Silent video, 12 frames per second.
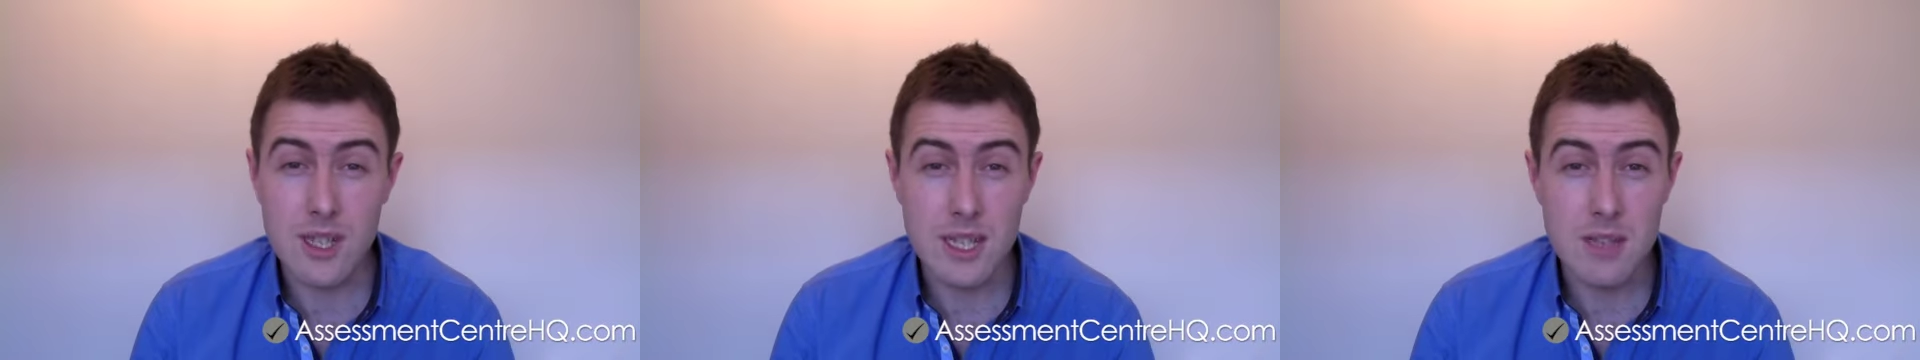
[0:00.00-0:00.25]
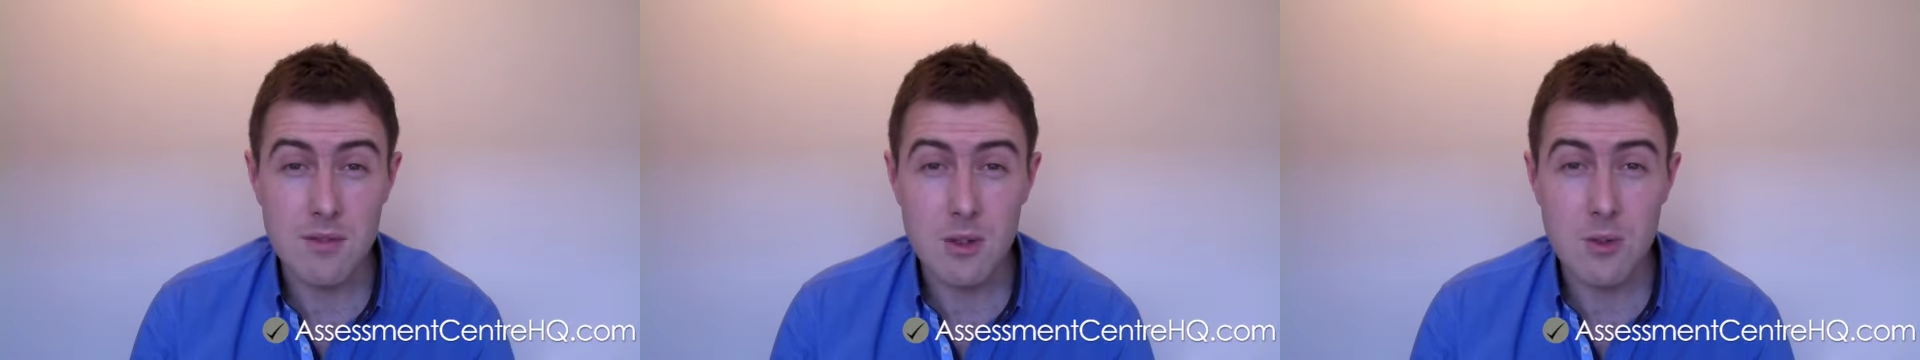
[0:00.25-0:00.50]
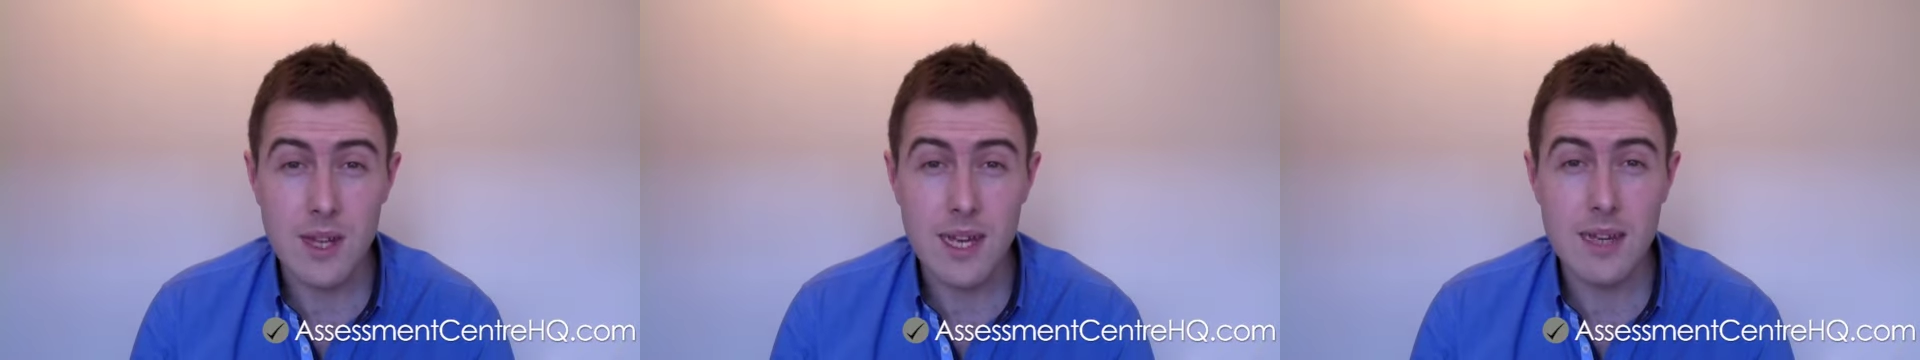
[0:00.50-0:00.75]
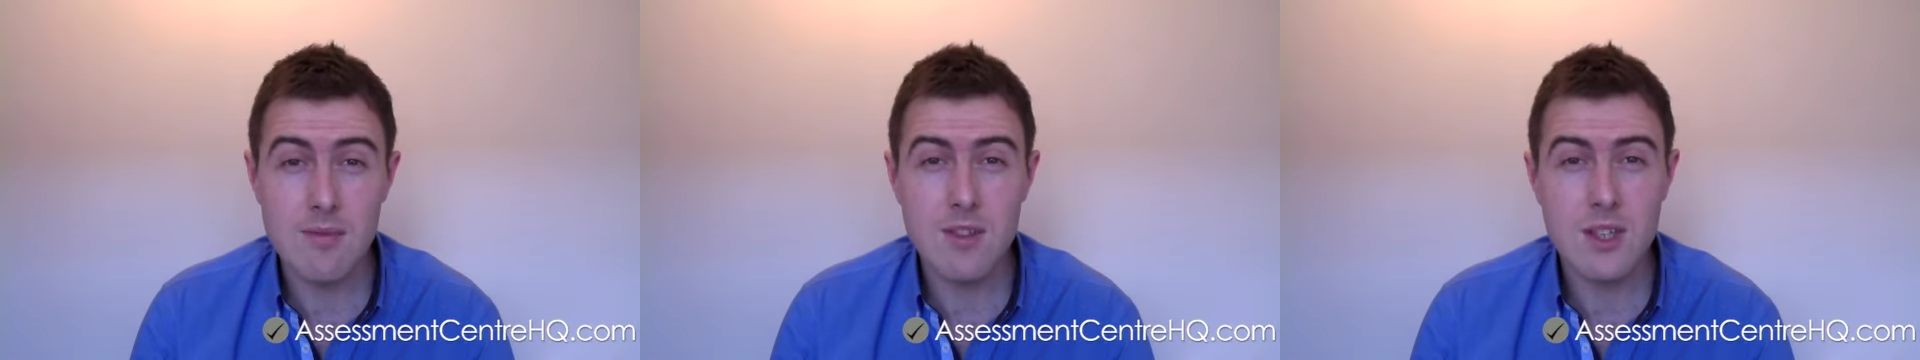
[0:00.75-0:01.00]
interview
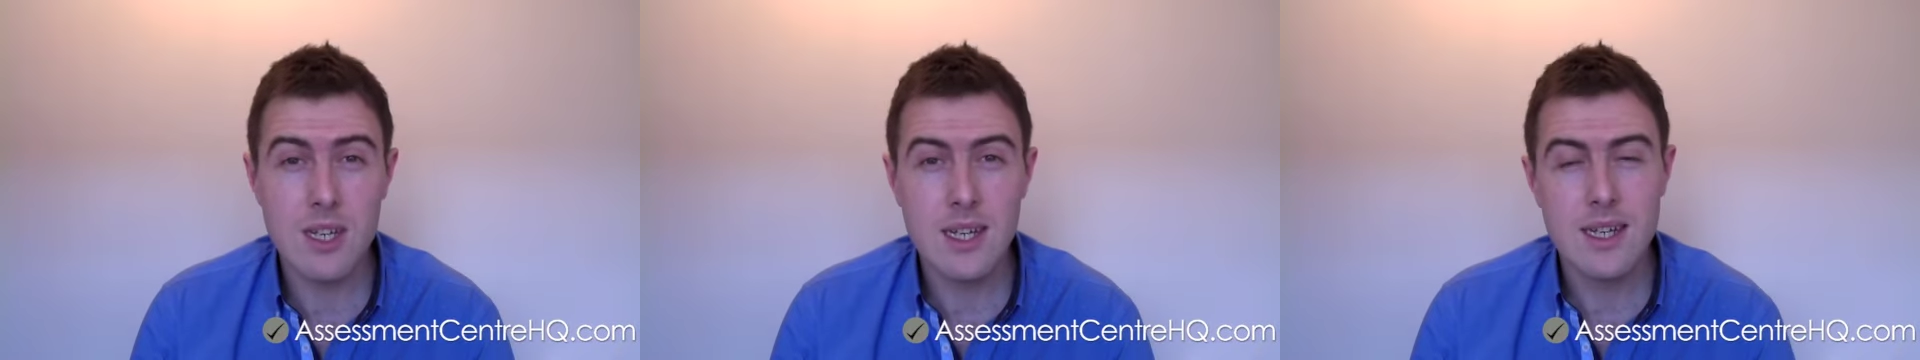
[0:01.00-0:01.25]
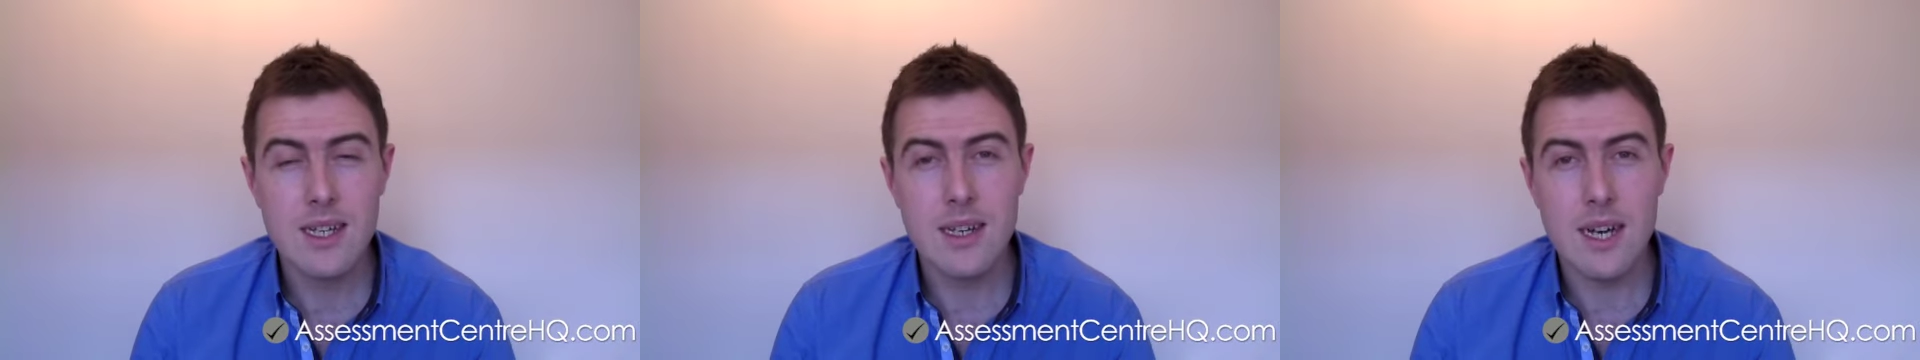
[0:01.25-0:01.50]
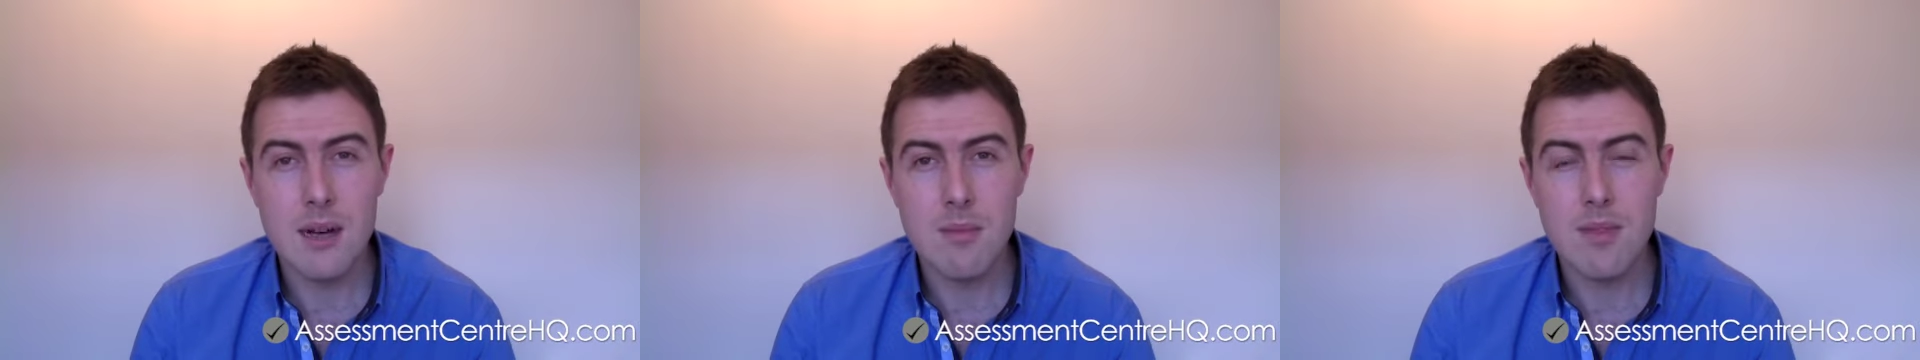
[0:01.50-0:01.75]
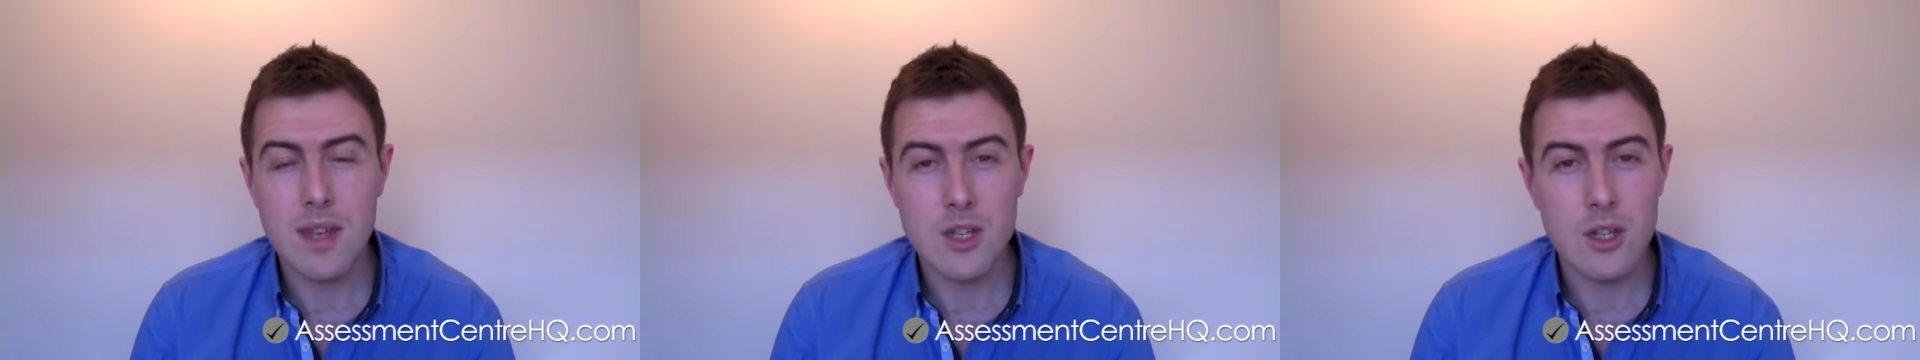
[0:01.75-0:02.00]
nerves,
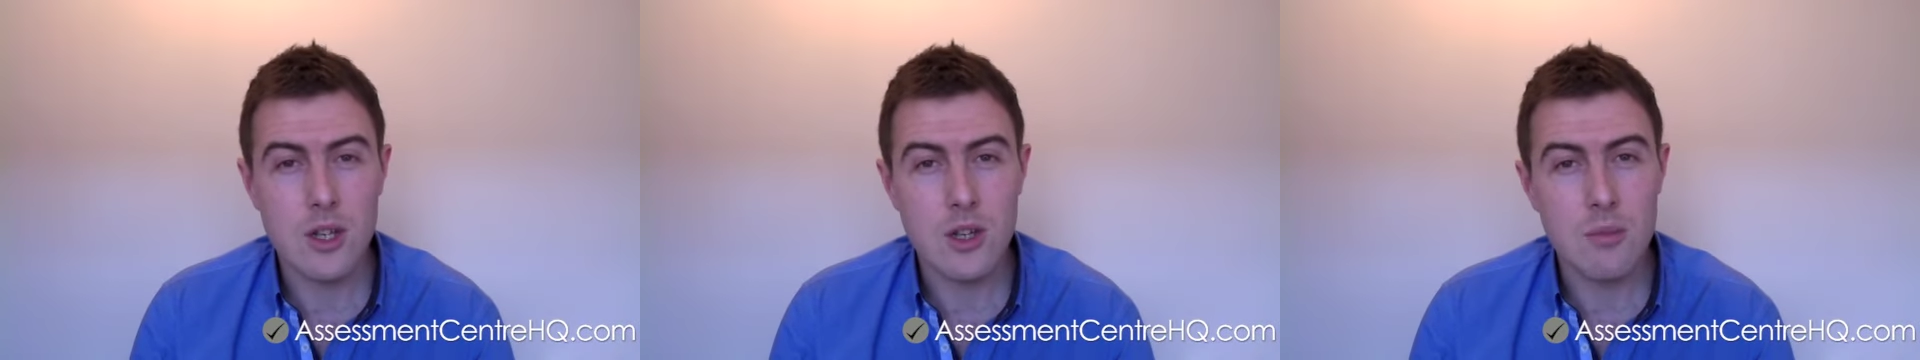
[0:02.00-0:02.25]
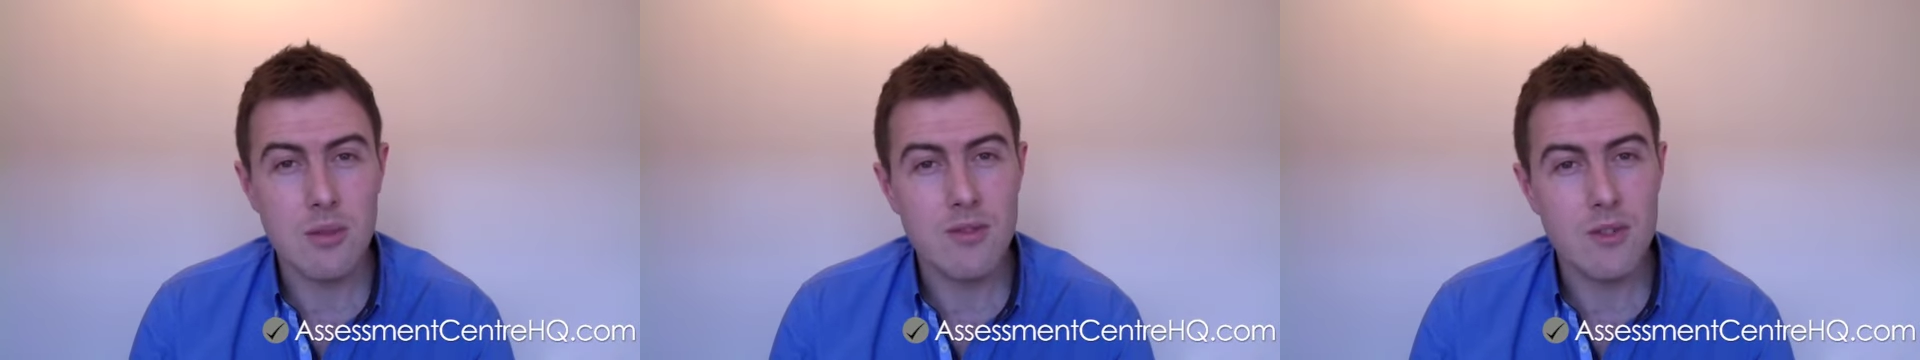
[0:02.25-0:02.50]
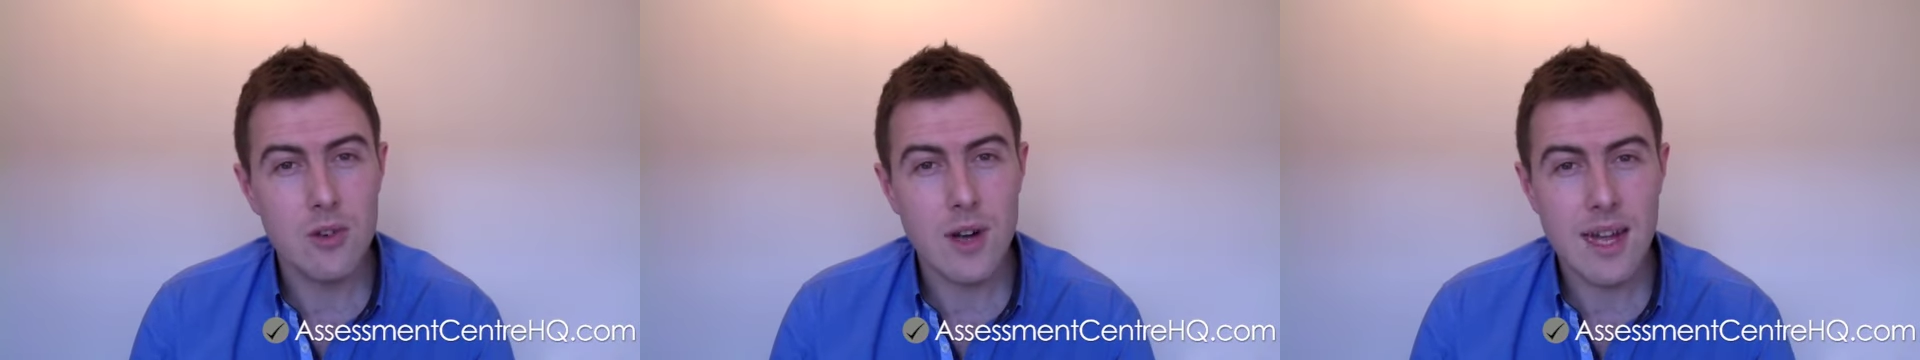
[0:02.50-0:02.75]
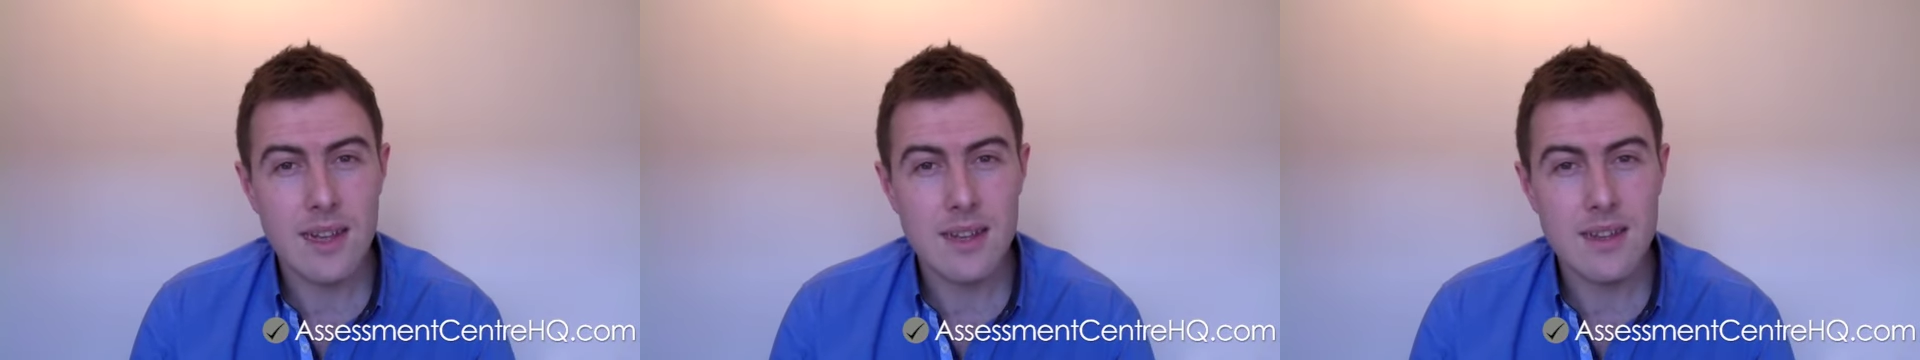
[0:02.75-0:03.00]
things you can do
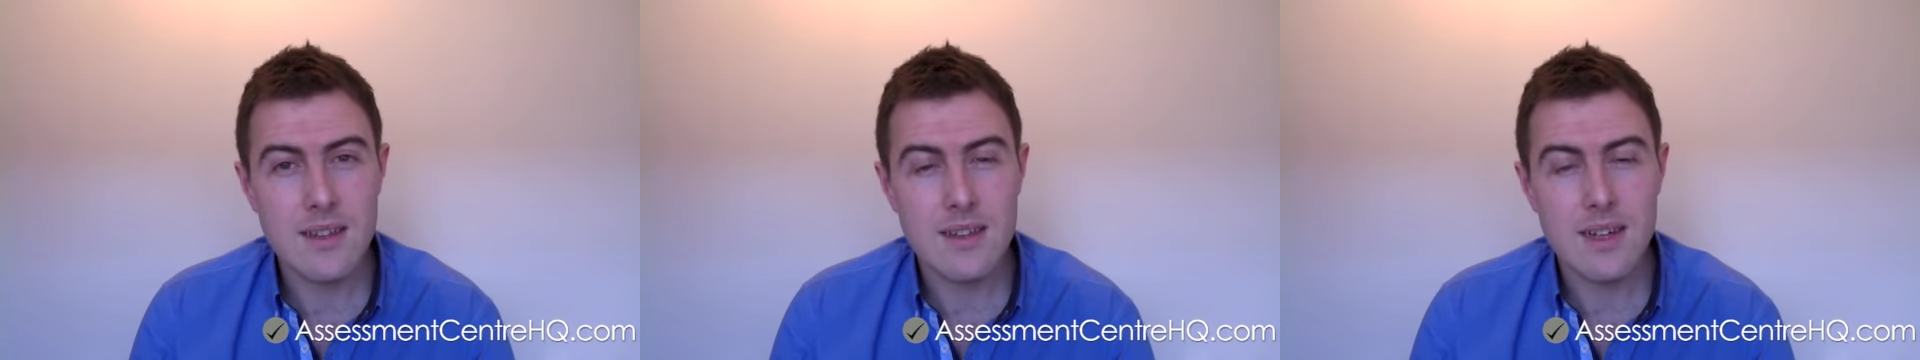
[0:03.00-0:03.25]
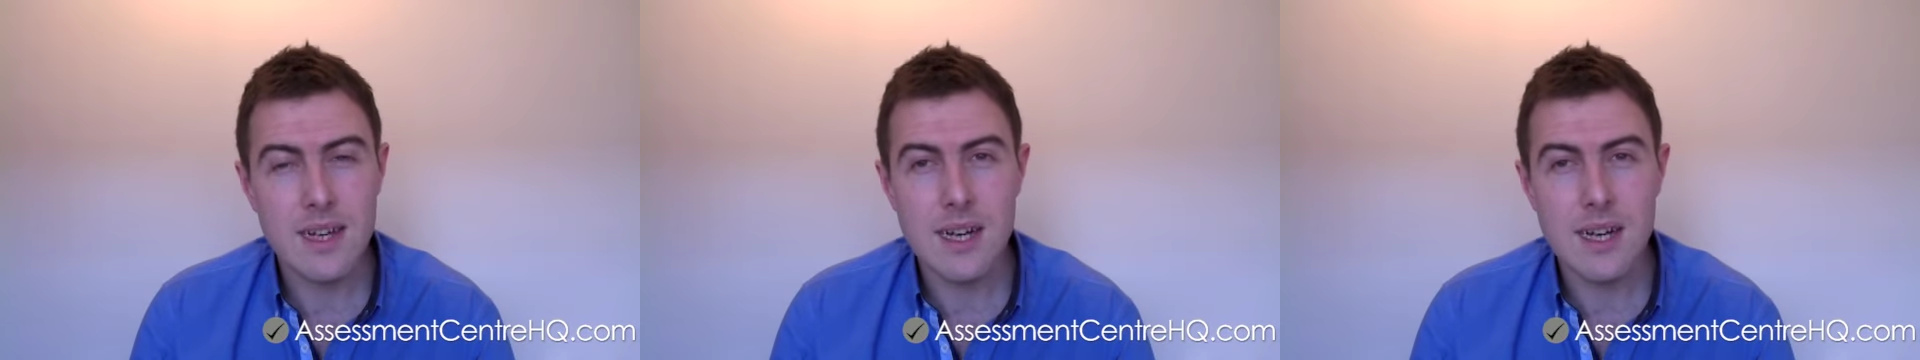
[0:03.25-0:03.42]
beforehand,